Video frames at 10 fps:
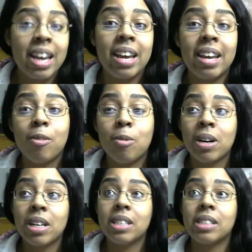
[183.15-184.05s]
It
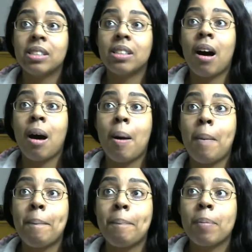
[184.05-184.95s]
was
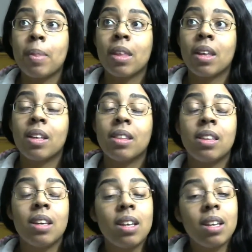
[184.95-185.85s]
the
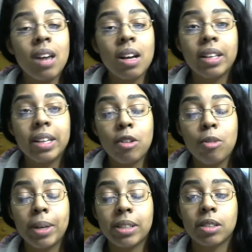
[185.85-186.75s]
young lady who
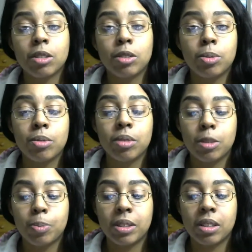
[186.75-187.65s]
basically threw this
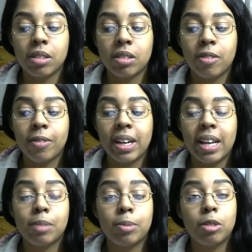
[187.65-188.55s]
particular event
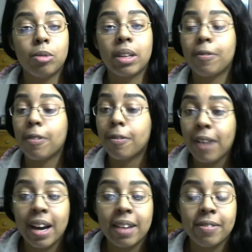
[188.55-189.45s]
has been doing it for
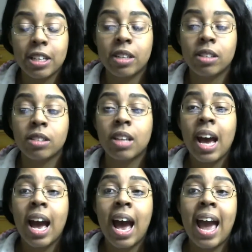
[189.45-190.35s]
5 years,
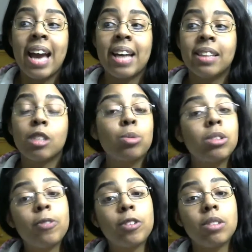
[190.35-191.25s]
and this was
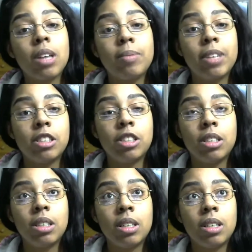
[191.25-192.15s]
the first time that
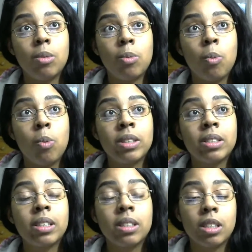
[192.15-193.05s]
she was
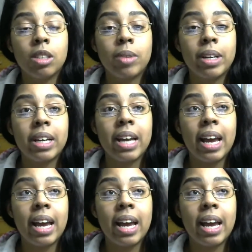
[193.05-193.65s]
considering